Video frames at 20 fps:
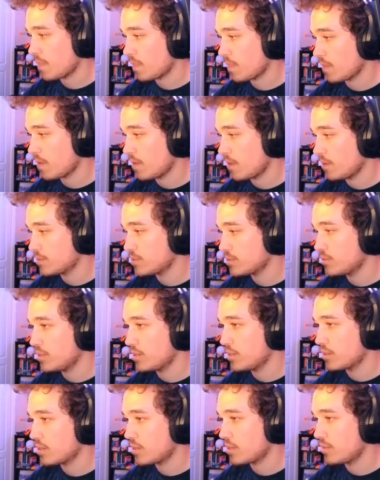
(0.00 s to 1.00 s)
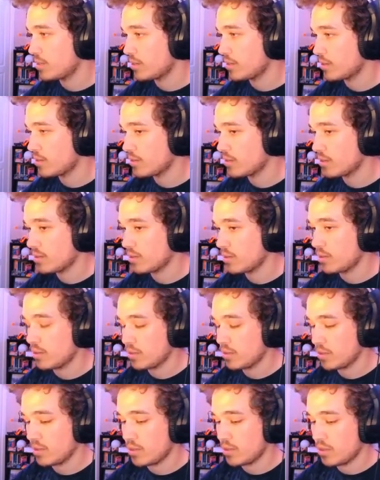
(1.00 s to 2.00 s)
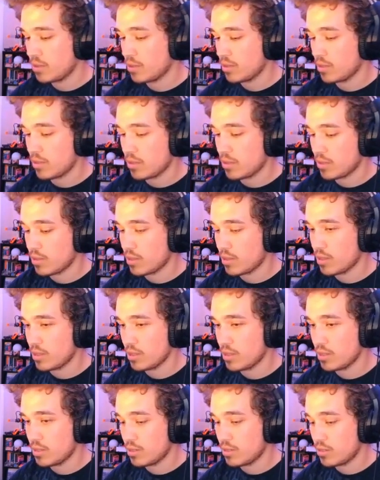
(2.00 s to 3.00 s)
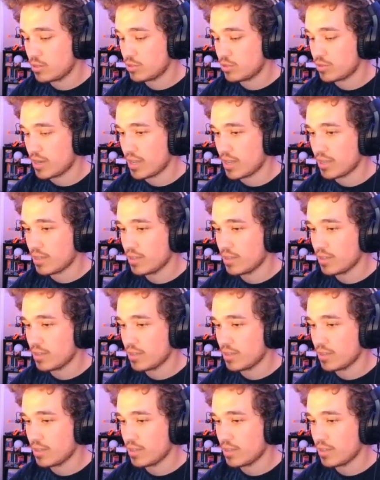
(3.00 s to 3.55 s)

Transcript: Alright, let's go here. Come here. Then Drag.